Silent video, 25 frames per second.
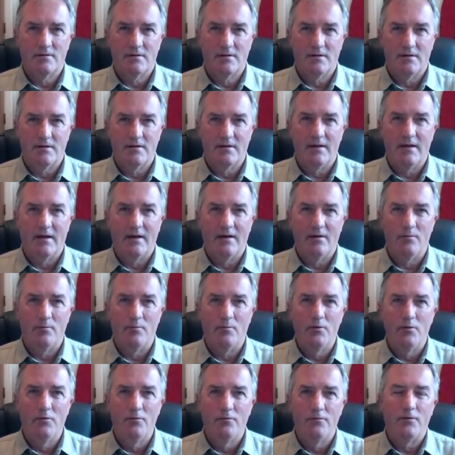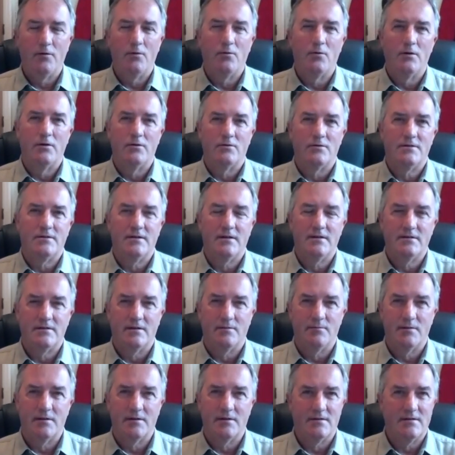can now move forward or say
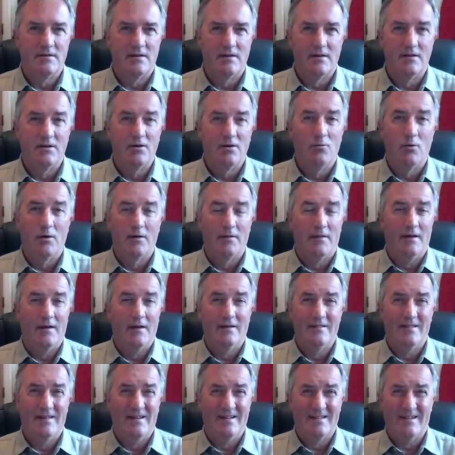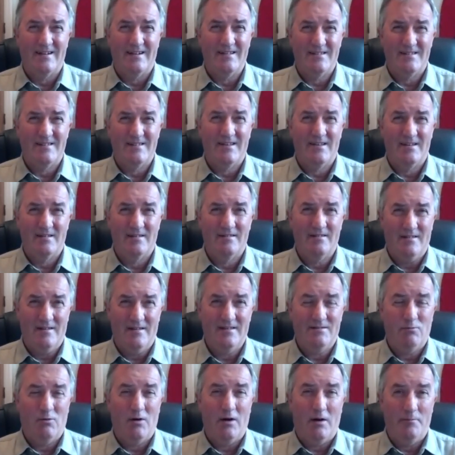something and say, you know what, that guy's saying
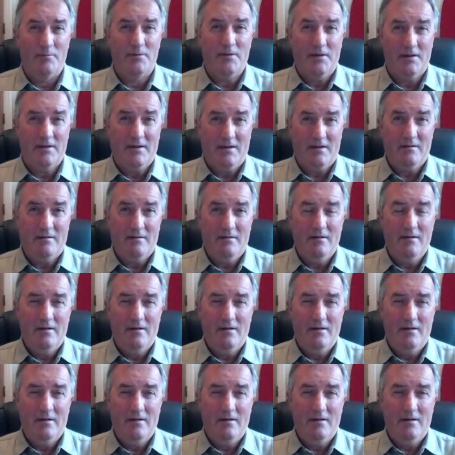is what I'm thinking.